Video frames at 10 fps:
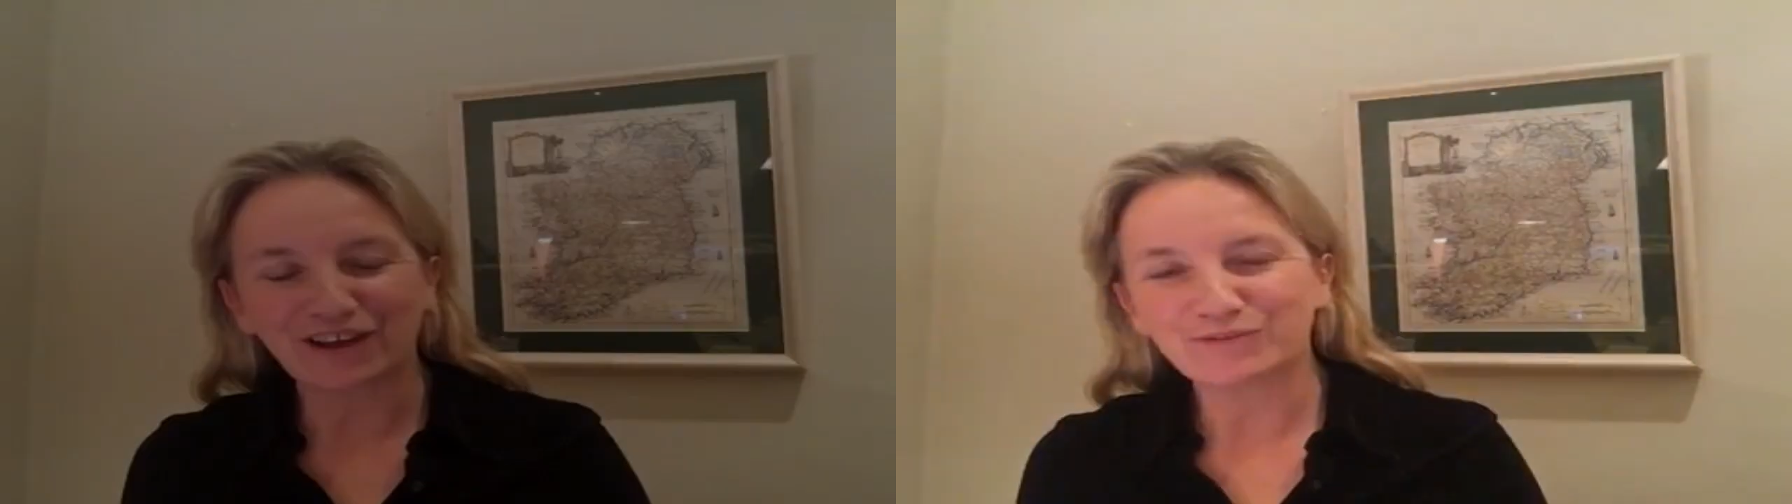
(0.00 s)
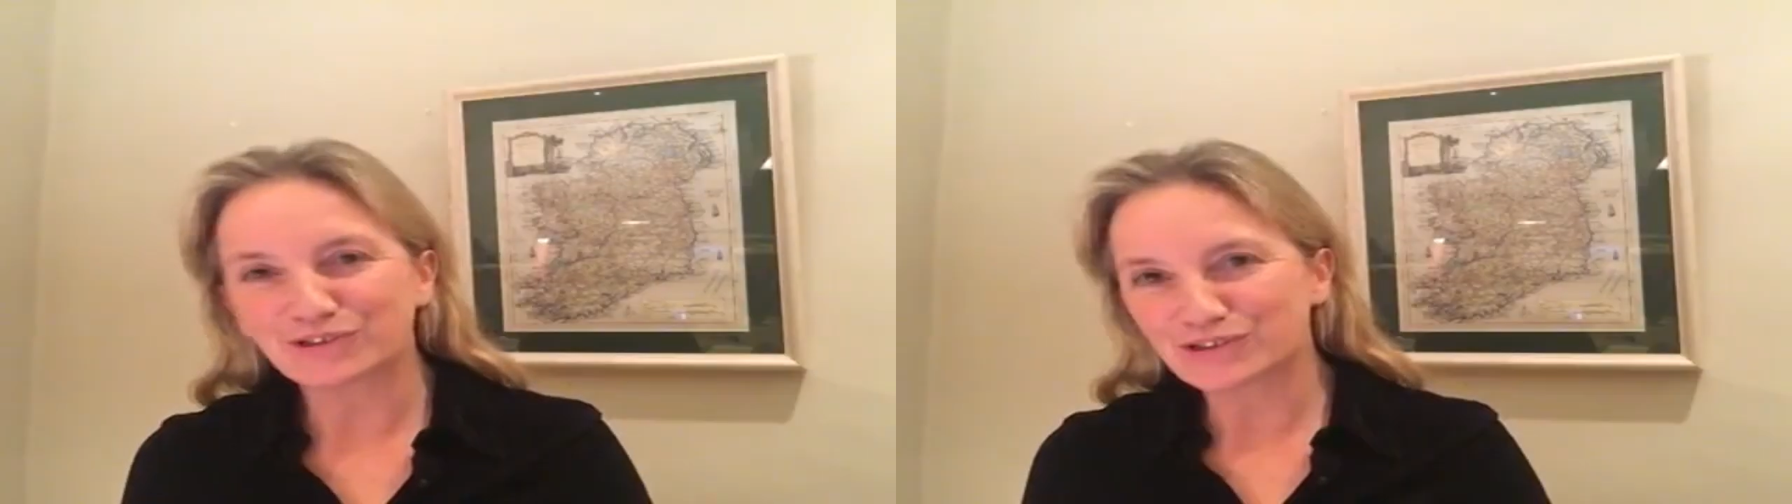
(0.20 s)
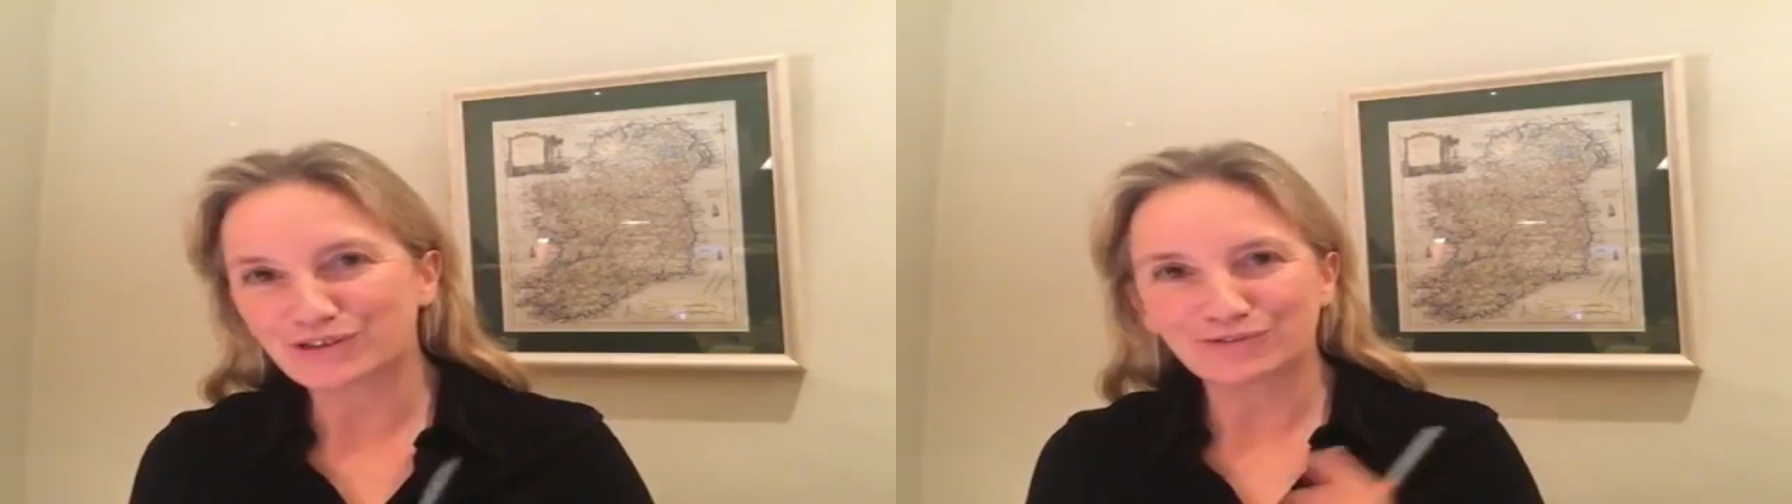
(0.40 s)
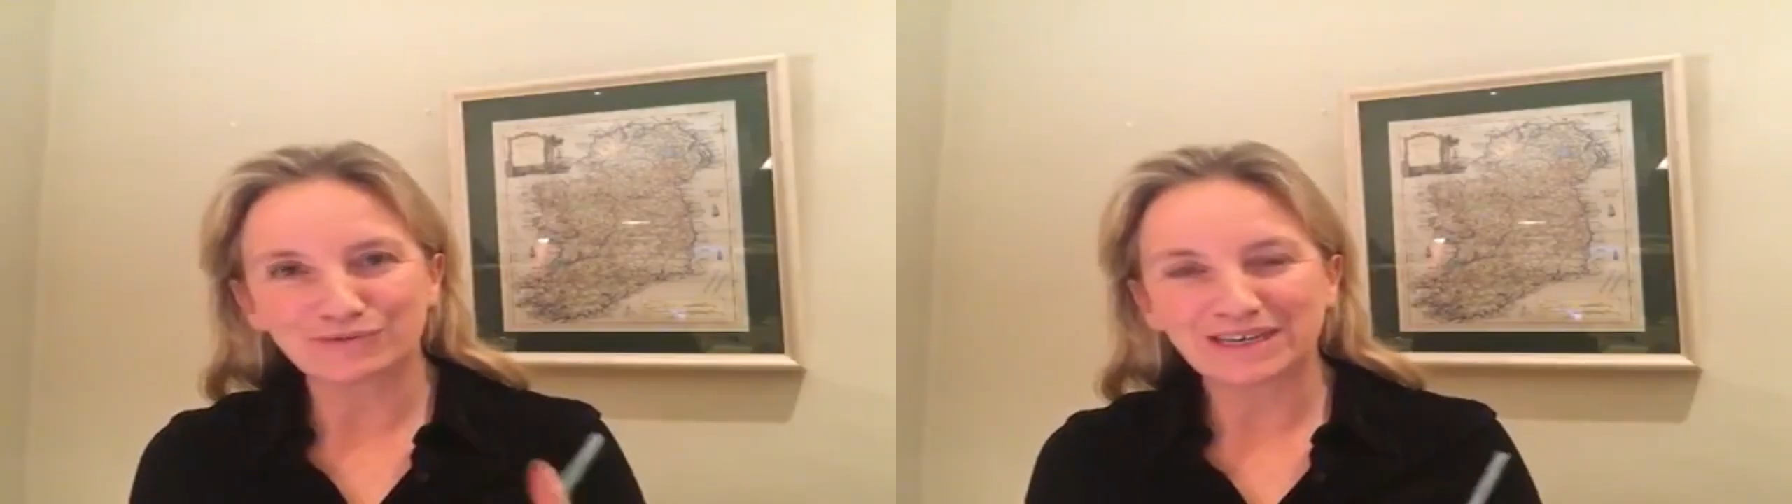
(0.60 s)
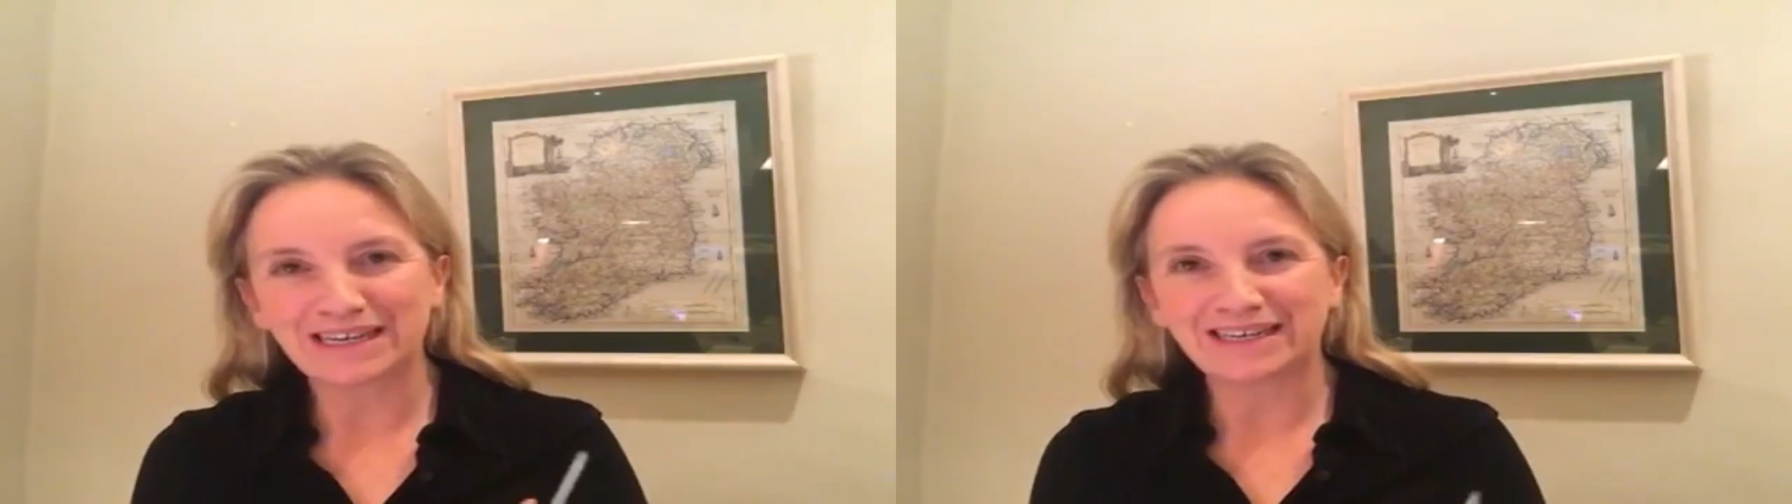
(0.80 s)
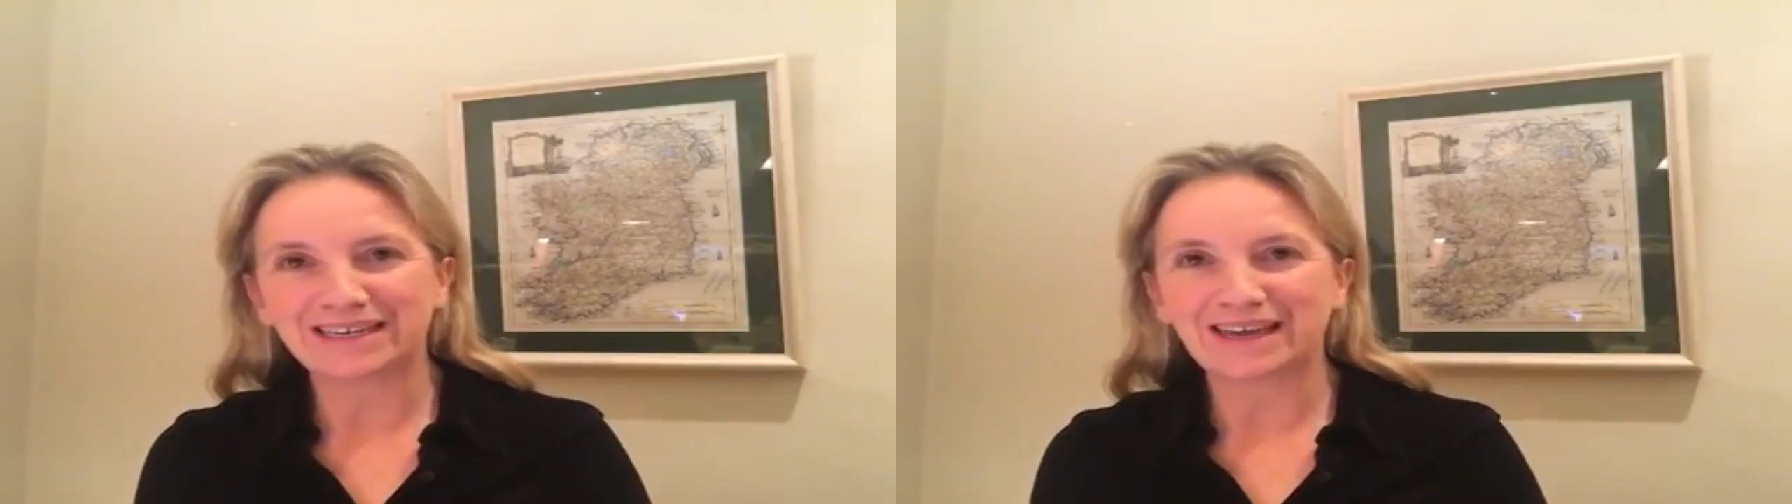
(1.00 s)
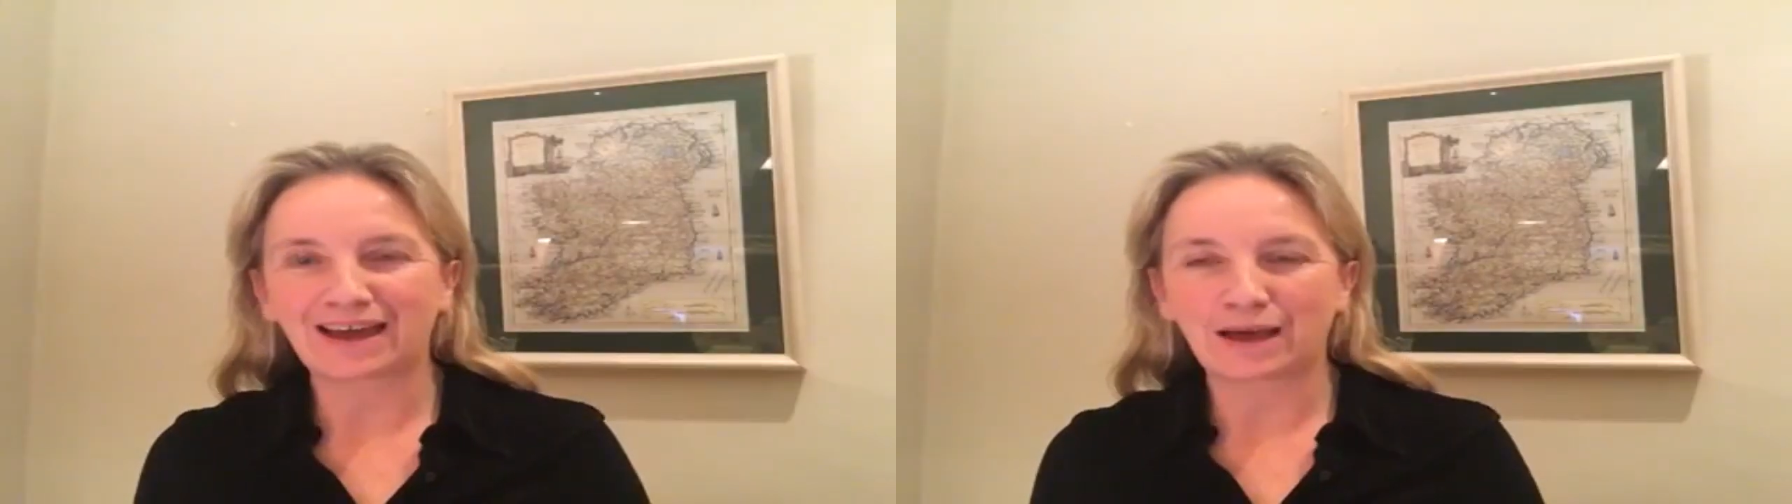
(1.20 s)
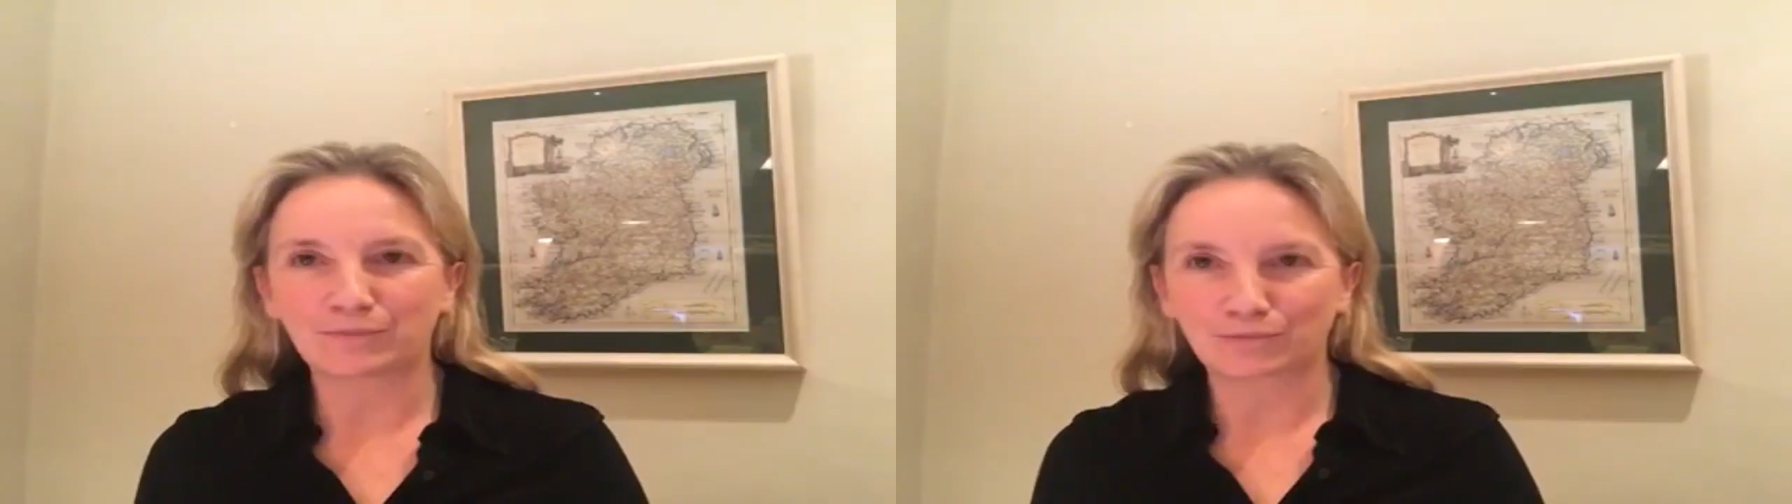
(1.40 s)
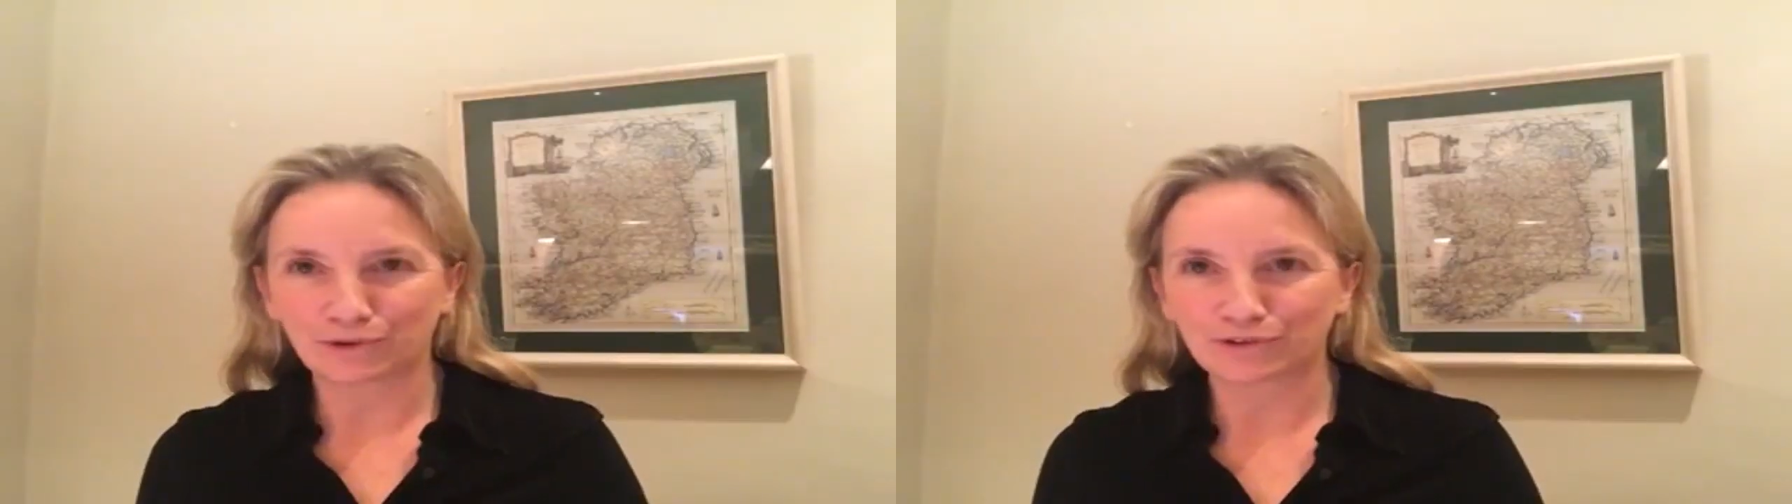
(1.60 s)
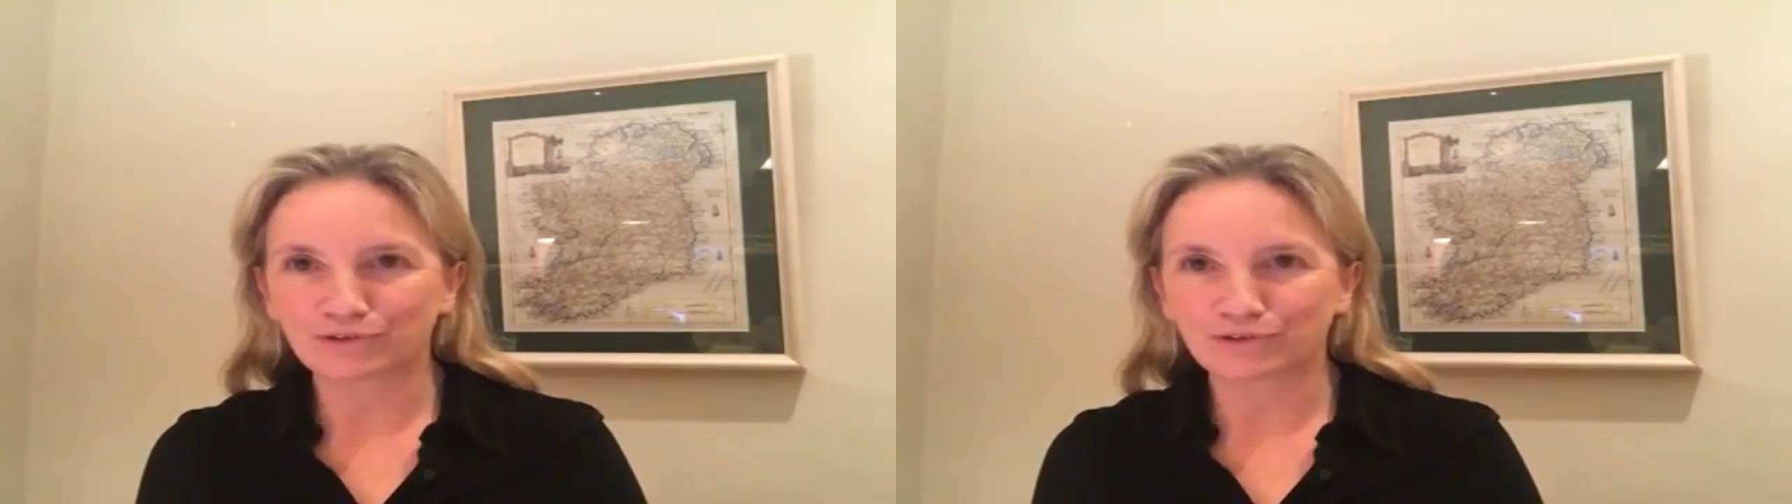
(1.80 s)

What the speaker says: I'm just going to really run